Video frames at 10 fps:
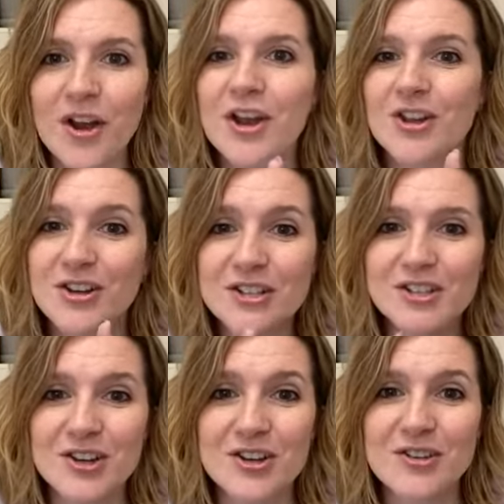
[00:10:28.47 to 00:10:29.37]
You're going to
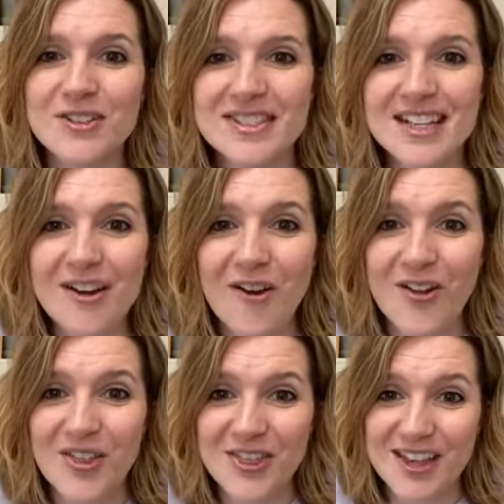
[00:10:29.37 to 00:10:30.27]
start noticing all
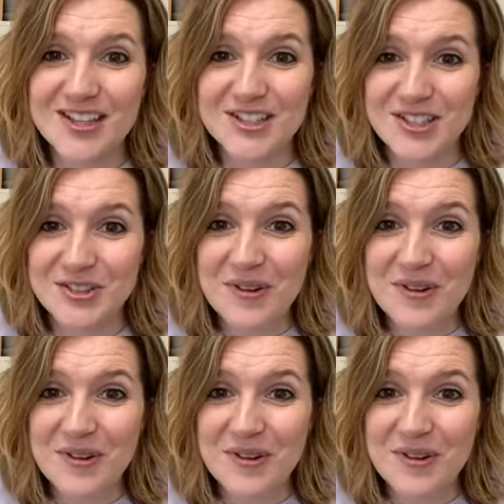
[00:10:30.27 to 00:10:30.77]
the things you